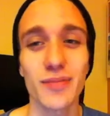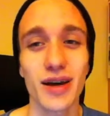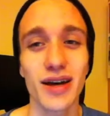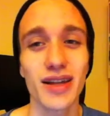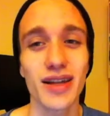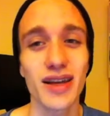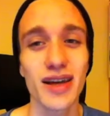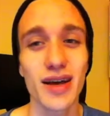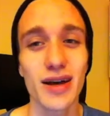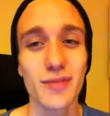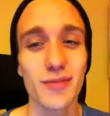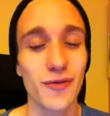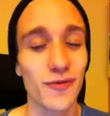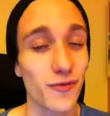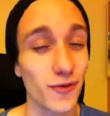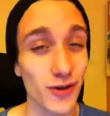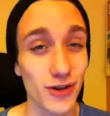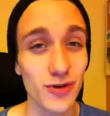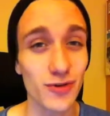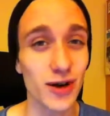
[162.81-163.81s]
But
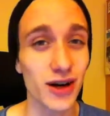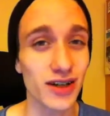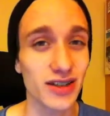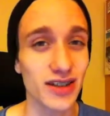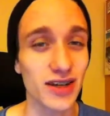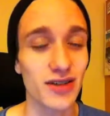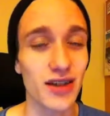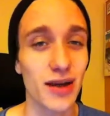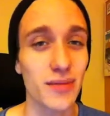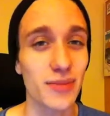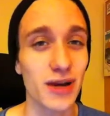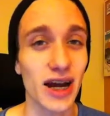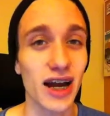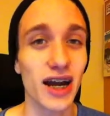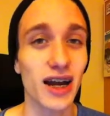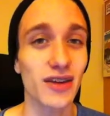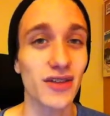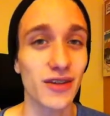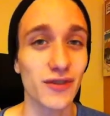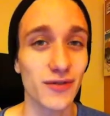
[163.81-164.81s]
before you walk down that
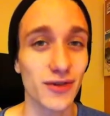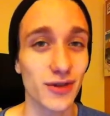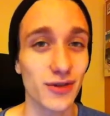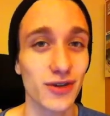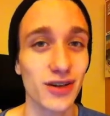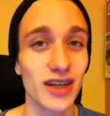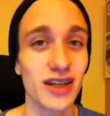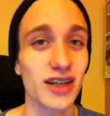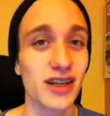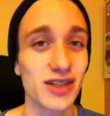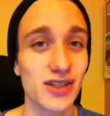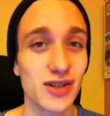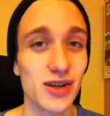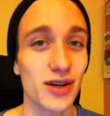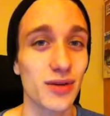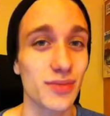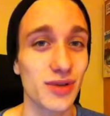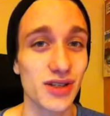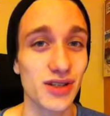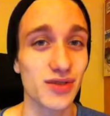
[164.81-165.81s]
path, if you're looking at
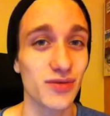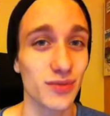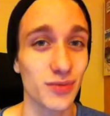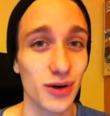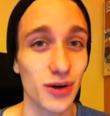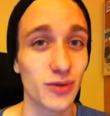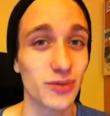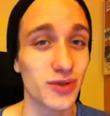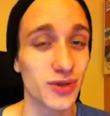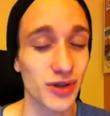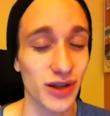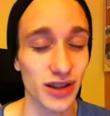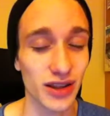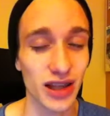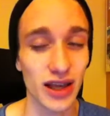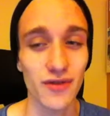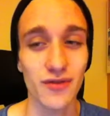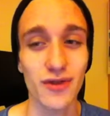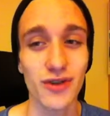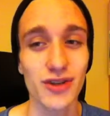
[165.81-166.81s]
starting a business from home to create
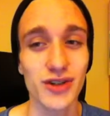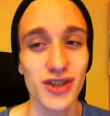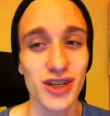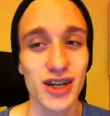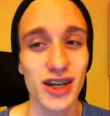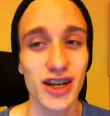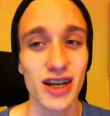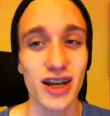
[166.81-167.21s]
leverage,